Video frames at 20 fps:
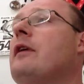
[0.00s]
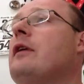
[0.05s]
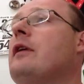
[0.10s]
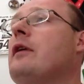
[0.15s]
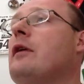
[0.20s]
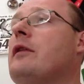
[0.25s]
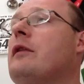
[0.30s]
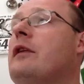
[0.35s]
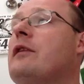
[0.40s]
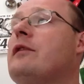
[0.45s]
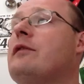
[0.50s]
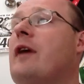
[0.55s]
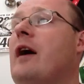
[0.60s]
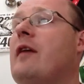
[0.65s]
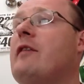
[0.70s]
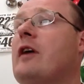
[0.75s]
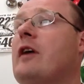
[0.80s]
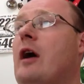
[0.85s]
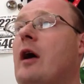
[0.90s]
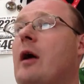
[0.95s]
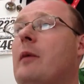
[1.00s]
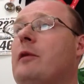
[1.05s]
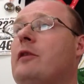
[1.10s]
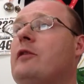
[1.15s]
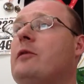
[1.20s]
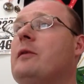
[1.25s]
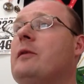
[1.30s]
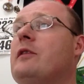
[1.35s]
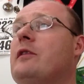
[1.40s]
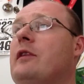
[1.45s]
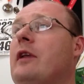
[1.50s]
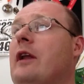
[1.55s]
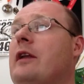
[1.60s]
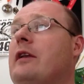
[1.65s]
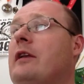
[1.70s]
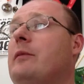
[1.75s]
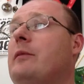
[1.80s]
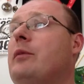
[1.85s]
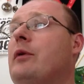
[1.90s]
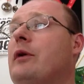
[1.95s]
you know, these five accomplishments that I
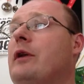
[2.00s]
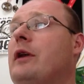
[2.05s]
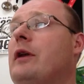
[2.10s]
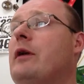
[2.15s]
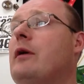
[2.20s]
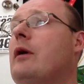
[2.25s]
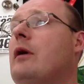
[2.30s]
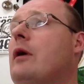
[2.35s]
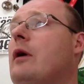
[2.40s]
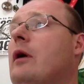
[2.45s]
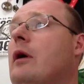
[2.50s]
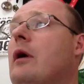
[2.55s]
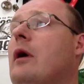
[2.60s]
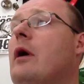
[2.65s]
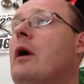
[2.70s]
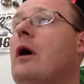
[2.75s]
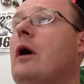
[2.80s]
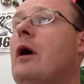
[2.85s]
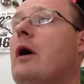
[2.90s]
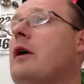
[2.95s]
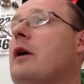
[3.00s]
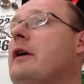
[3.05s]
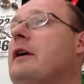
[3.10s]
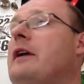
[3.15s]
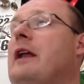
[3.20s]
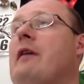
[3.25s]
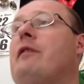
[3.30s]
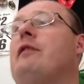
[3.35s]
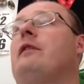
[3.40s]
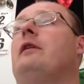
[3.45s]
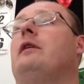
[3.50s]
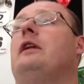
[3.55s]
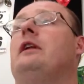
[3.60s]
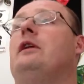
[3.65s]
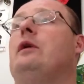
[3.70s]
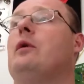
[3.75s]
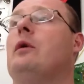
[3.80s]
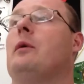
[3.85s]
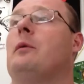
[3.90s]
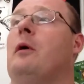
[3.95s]
did put here are definitely
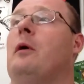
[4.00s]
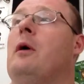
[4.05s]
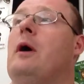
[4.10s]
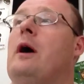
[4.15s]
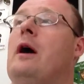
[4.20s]
doable.